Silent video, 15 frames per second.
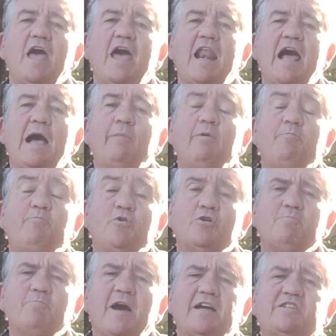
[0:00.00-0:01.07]
And I will
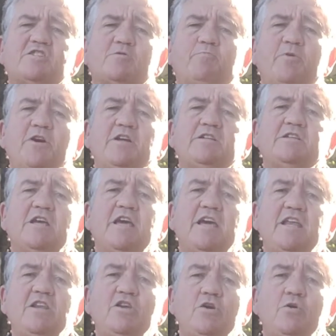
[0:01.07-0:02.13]
put my spirit
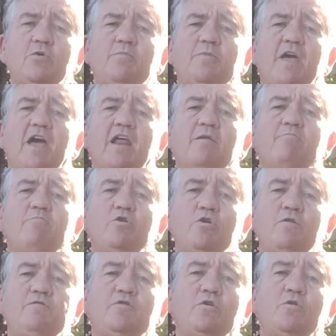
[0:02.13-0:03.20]
in you and
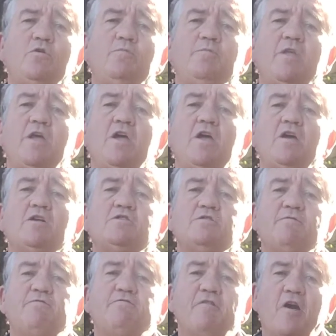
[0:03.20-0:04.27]
move you
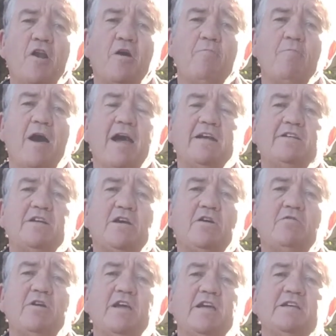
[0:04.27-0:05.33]
to follow my
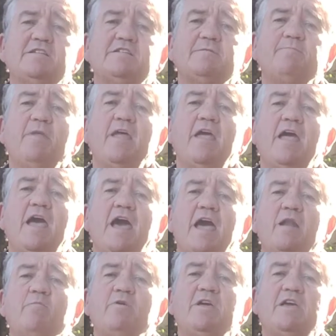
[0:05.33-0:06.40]
decrees
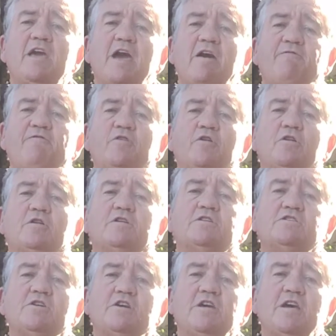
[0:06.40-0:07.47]
and be careful
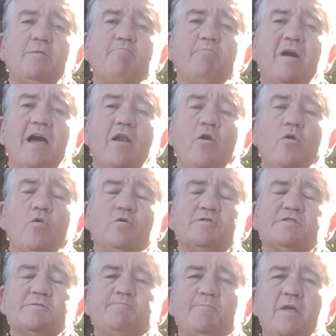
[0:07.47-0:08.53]
to keep my
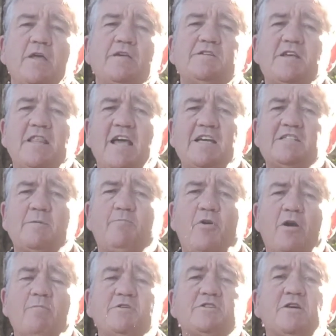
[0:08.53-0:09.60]
laws. So there's the
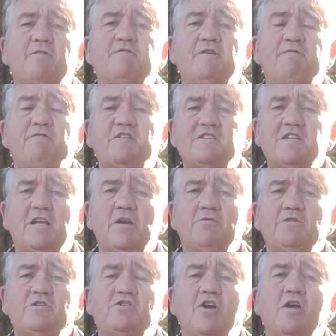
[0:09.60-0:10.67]
promise of the physical
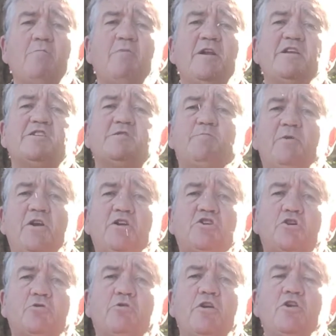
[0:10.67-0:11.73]
return, but a
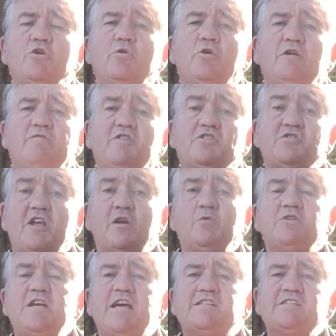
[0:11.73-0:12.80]
spiritual renewal of Israel,
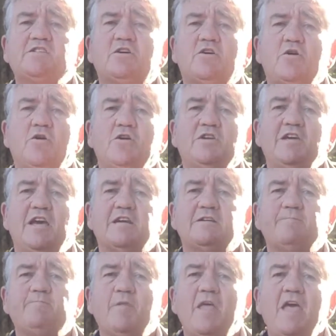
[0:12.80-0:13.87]
which hasn't occurred
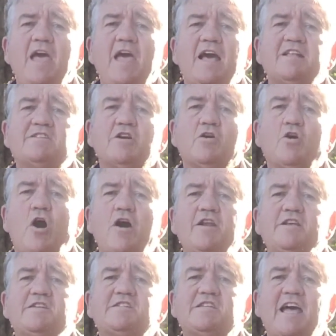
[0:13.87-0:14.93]
yet. And so God
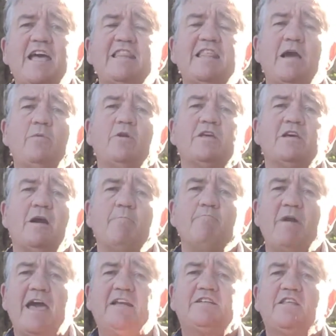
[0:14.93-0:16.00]
is saying they will come
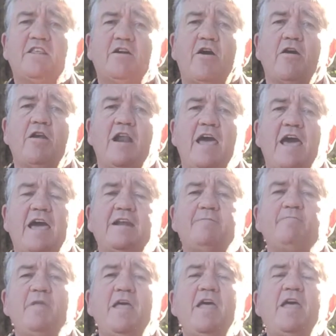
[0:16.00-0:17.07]
back to their own land,
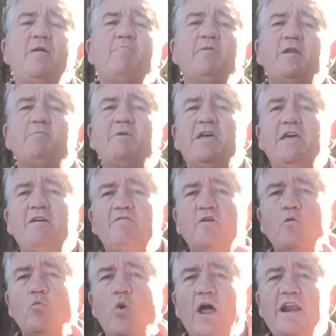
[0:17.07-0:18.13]
but be
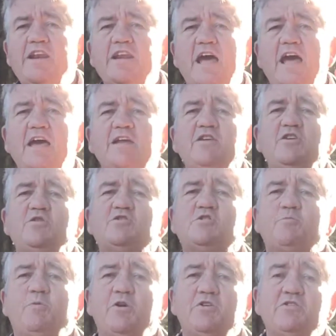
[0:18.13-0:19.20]
given one day a new
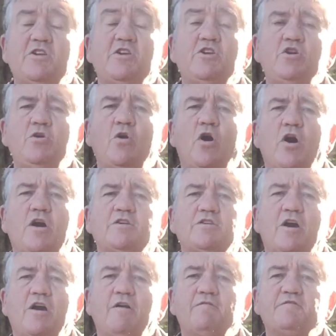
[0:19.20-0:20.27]
spirit and a new
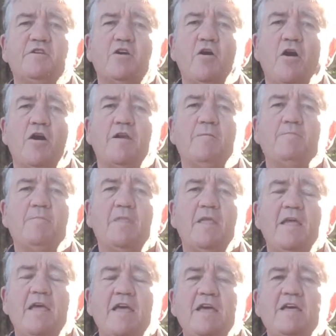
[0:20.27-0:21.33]
heart after God.
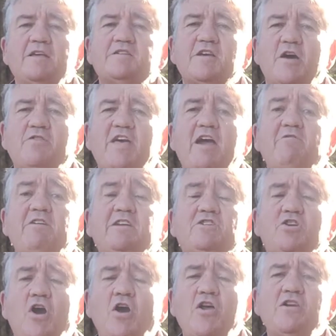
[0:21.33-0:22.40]
So they
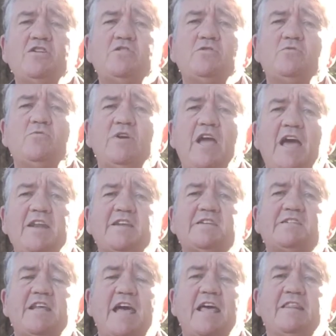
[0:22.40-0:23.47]
returned. We
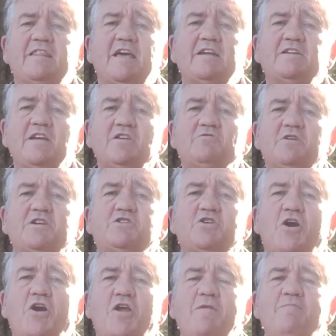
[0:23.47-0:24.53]
understand they did
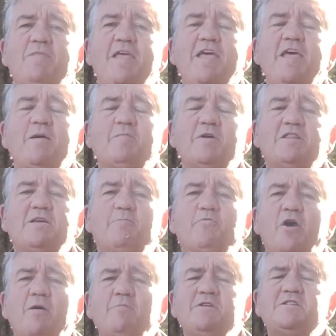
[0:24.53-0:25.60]
return, but the
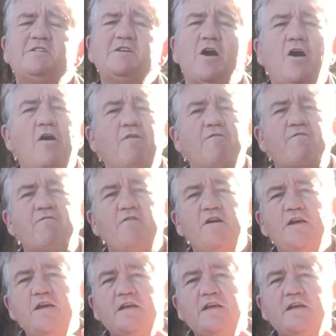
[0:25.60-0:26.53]
promise of